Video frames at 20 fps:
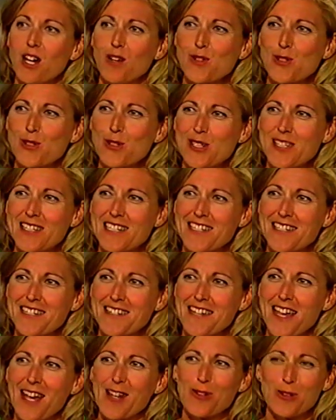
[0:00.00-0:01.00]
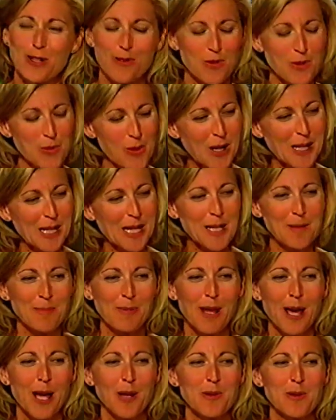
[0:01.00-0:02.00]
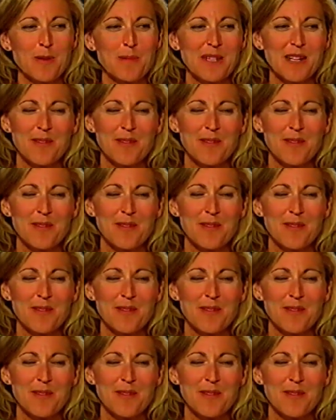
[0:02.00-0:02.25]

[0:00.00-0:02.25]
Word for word: I've sort of said to Nat, look, if you want to keep playing with me,